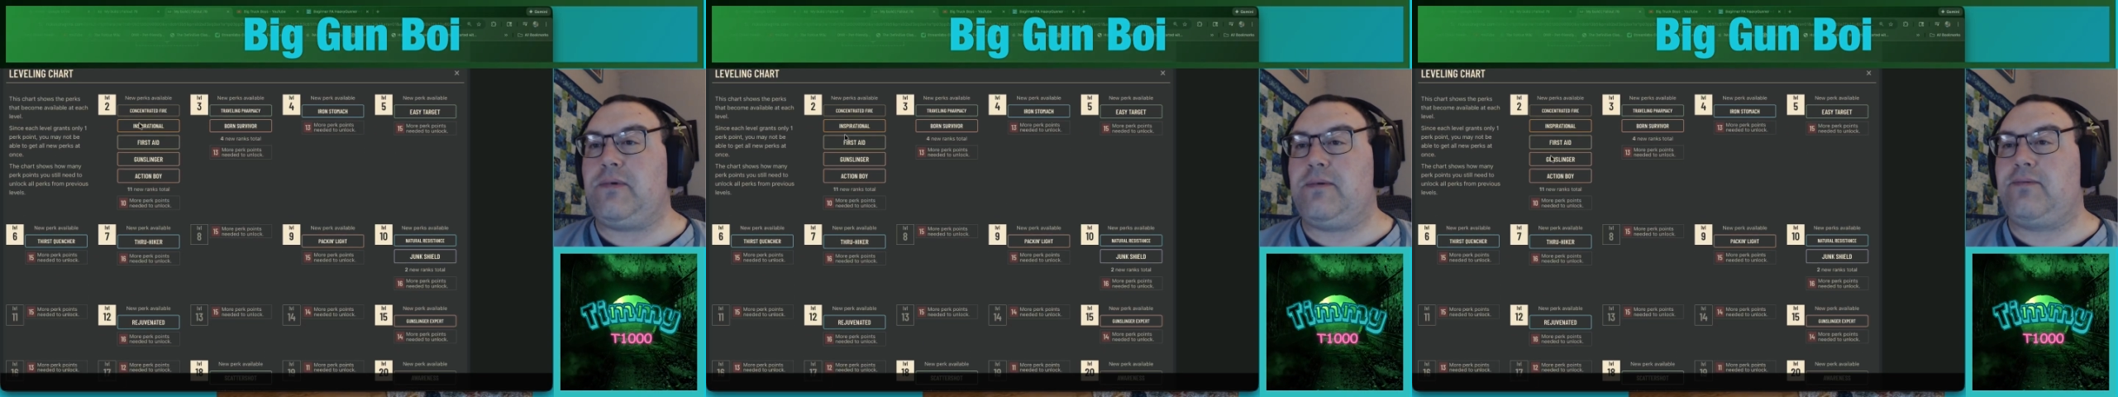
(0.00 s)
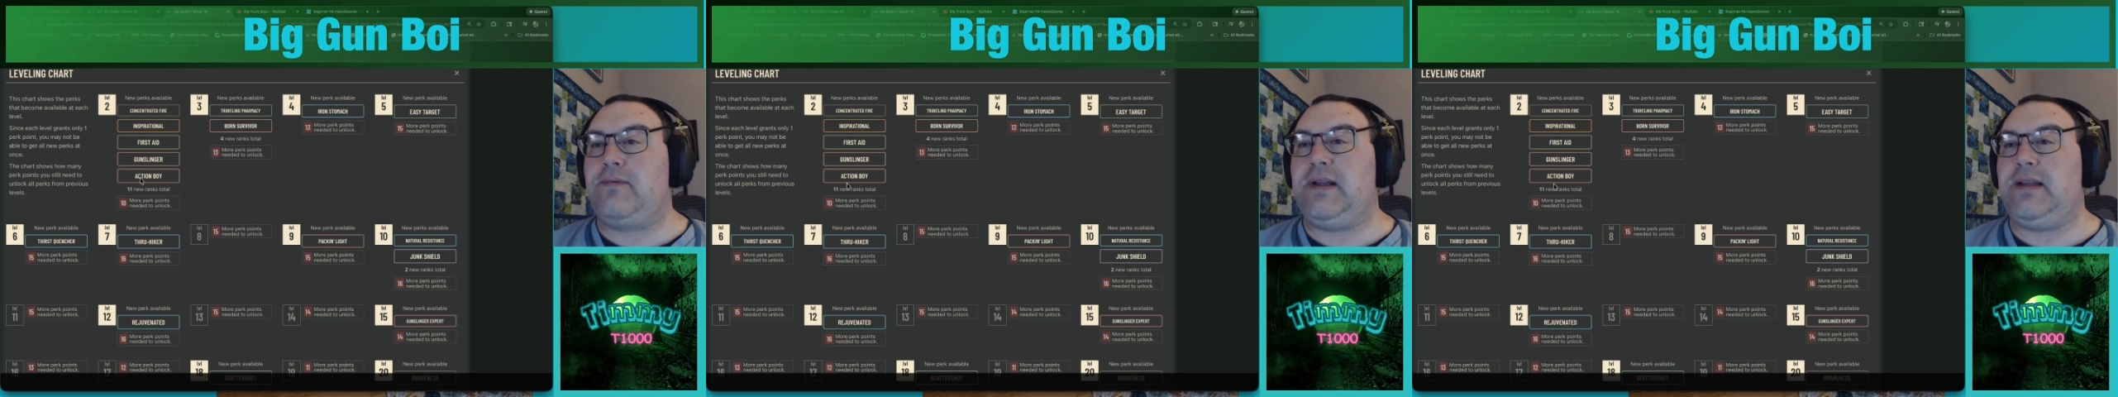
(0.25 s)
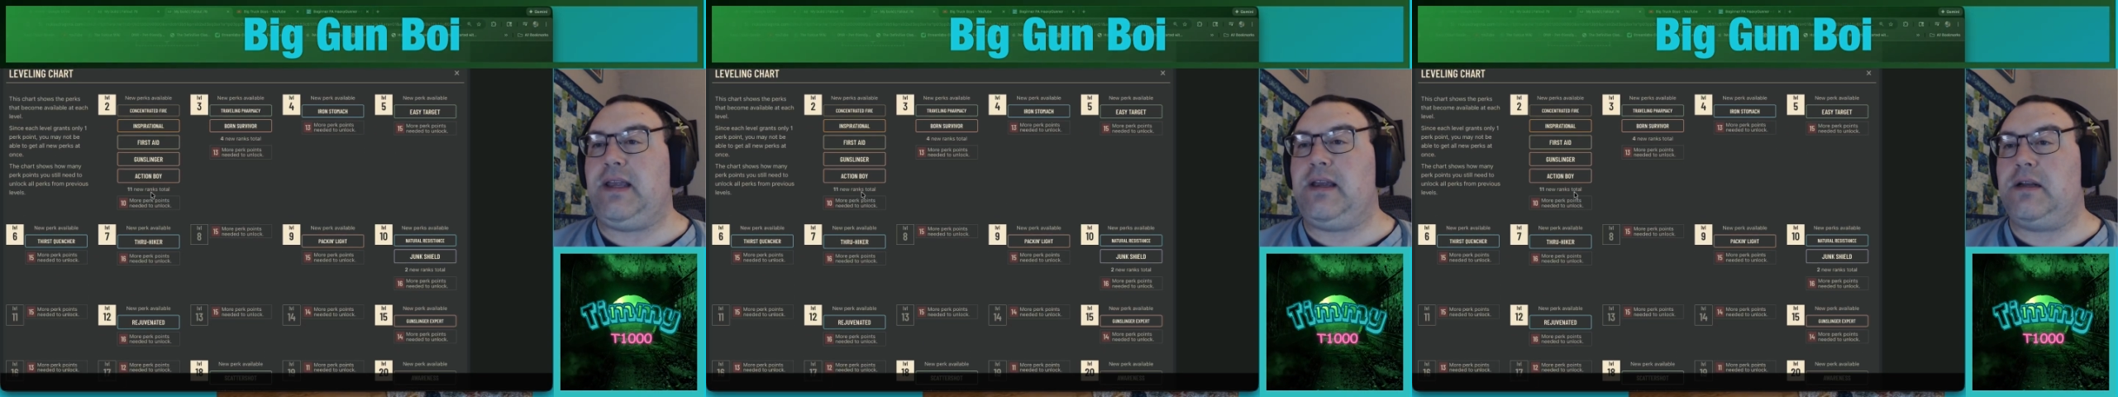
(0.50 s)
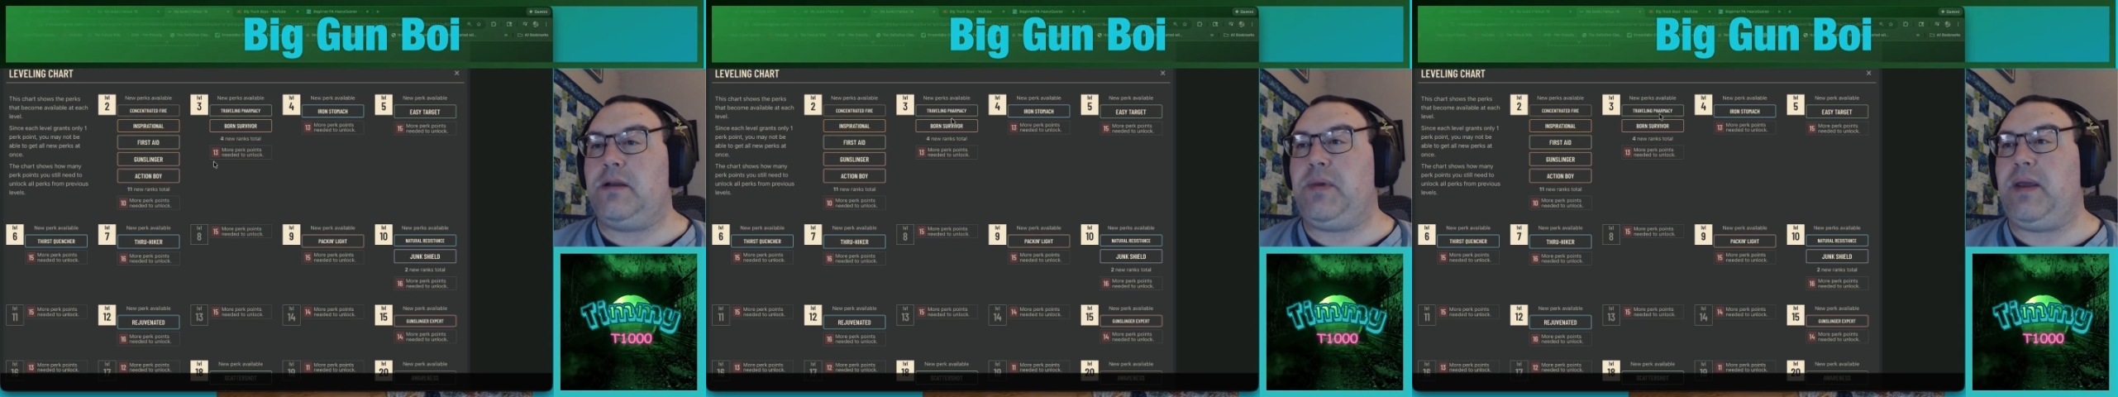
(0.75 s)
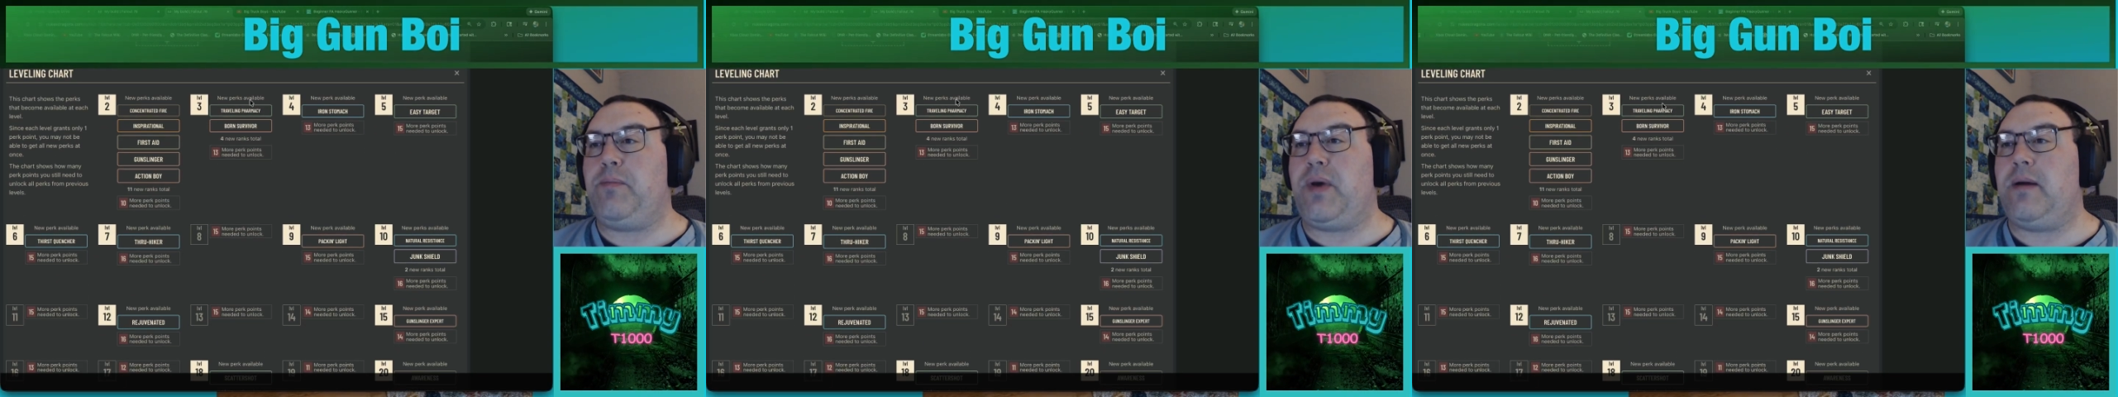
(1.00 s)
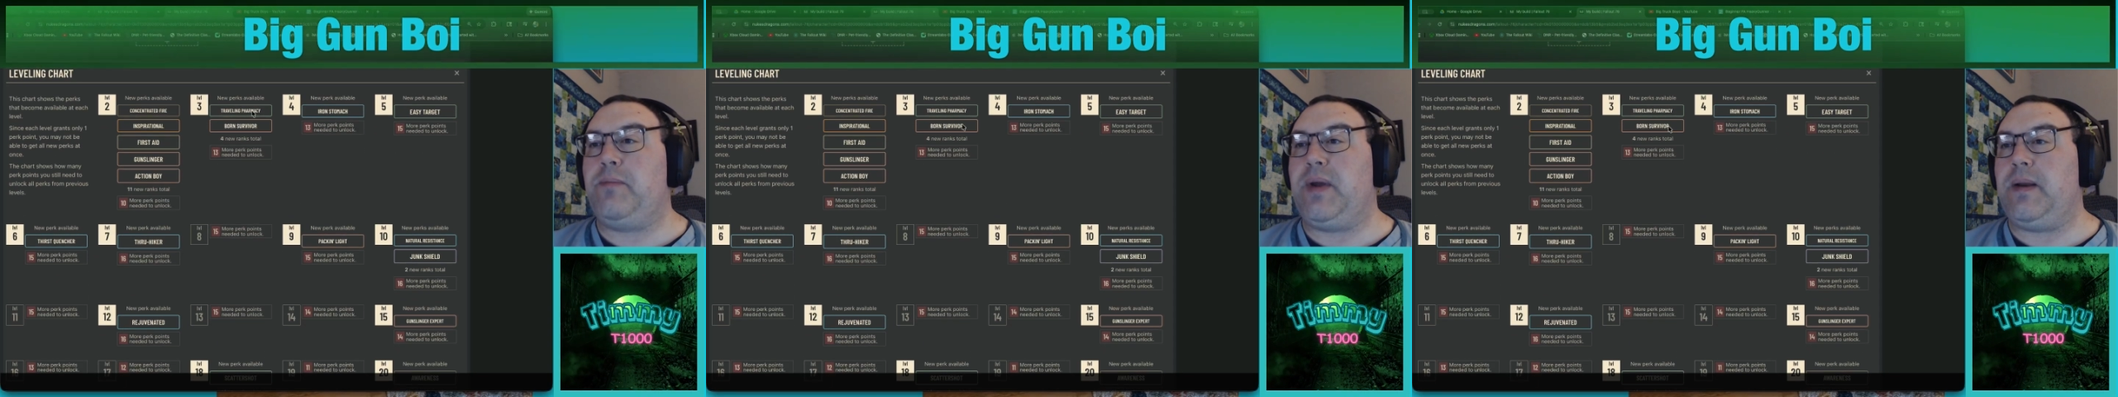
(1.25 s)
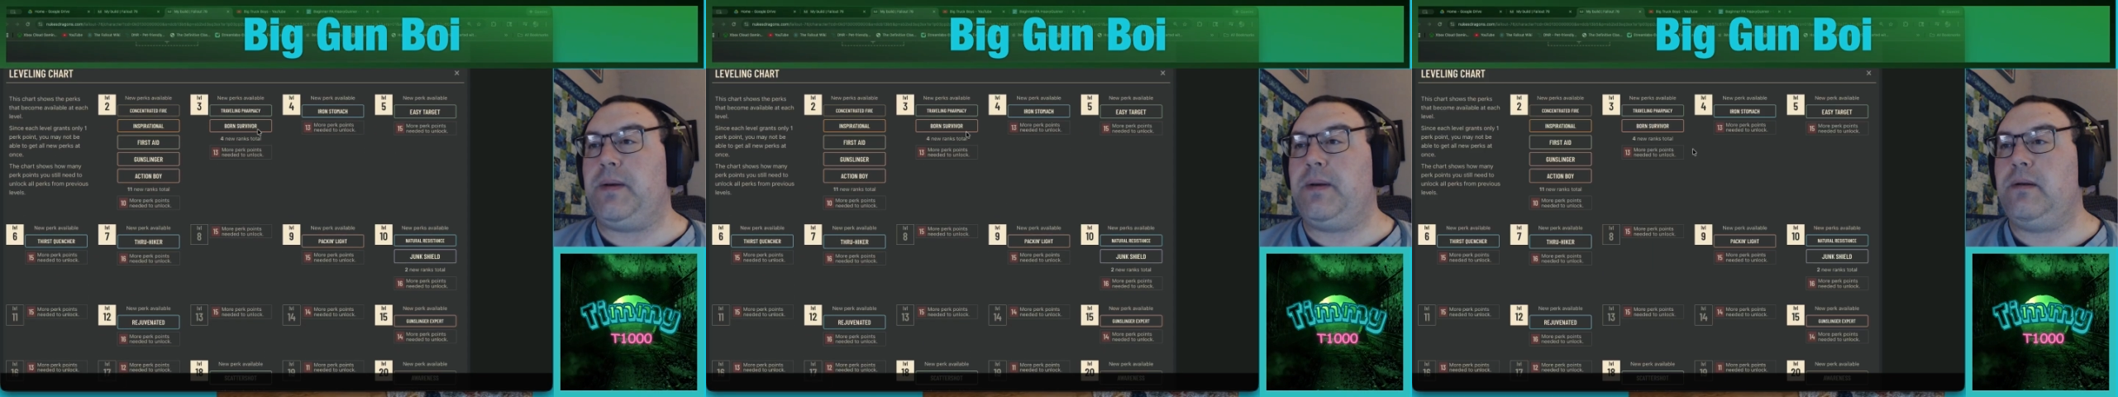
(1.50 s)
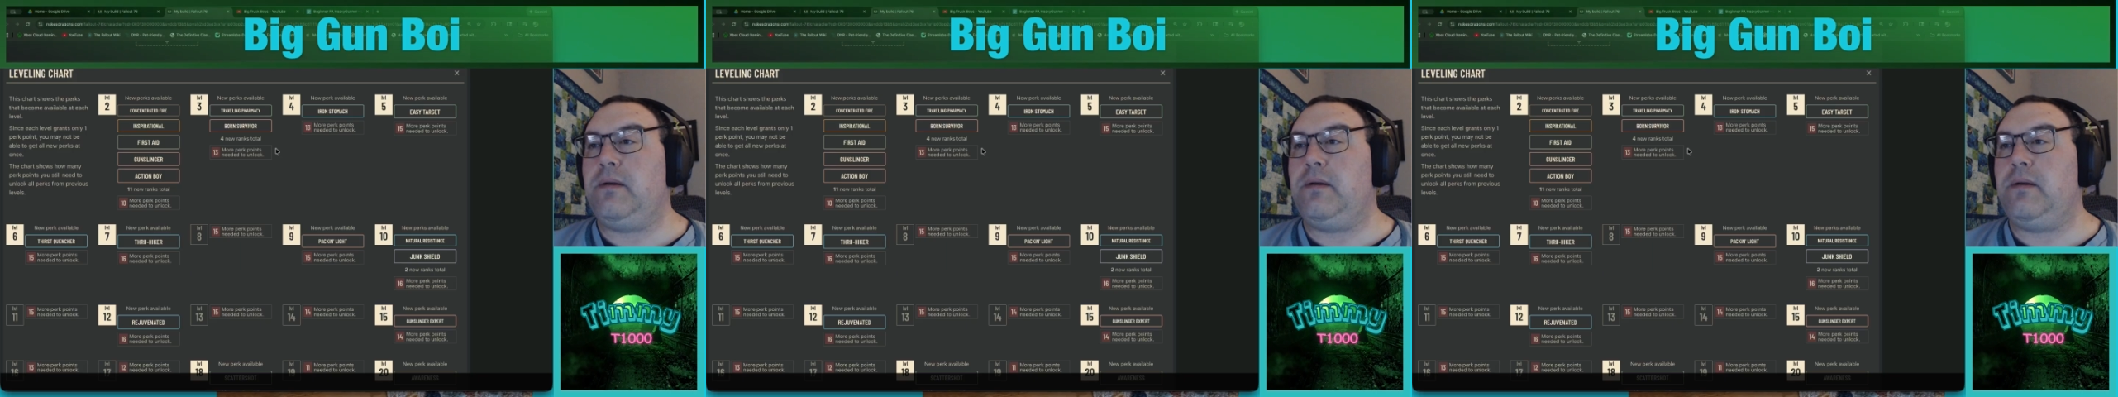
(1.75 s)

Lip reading: we're really going to be pumping